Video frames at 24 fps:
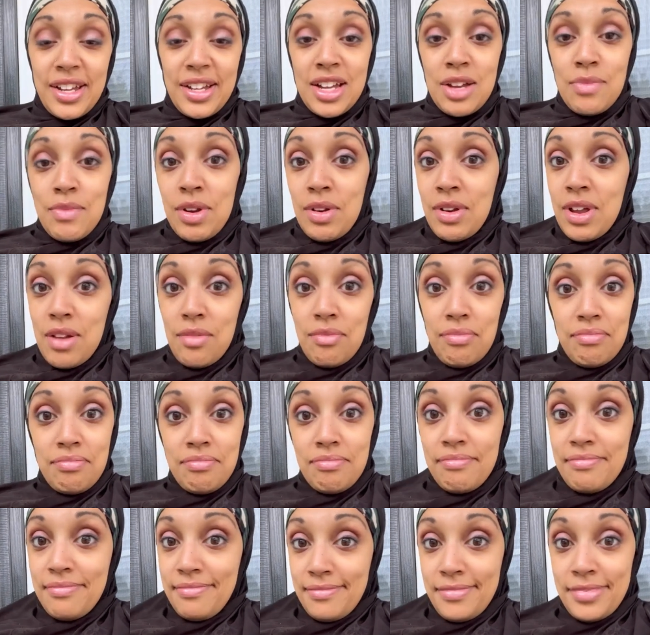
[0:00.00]
I don't have
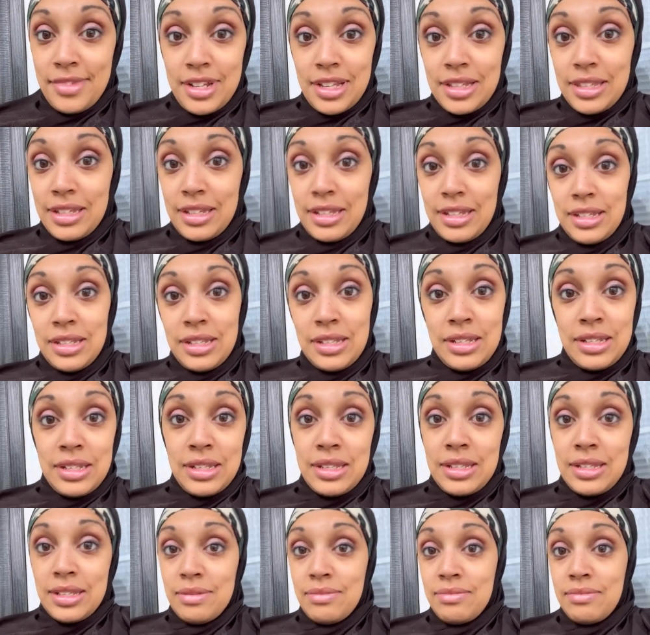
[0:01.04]
nothing. It's
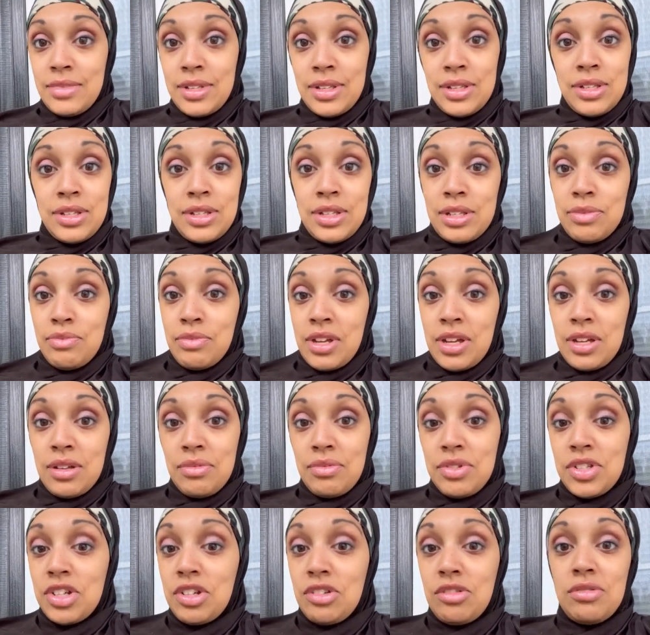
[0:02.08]
just my
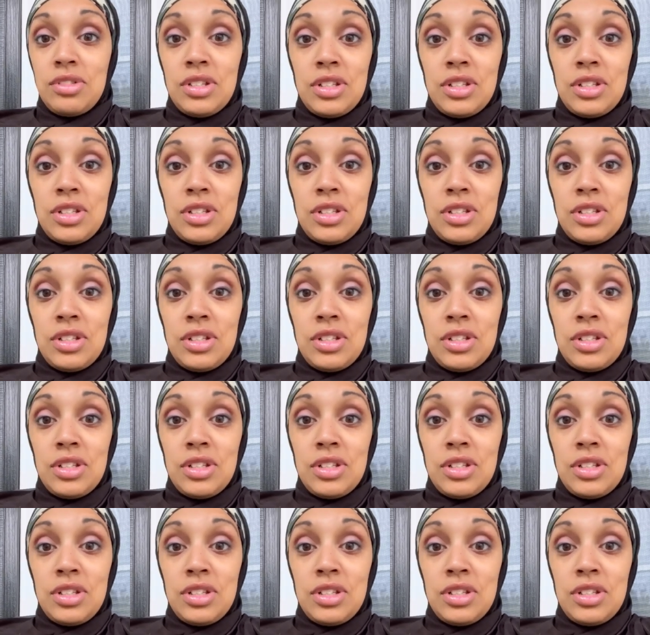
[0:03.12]
shirt.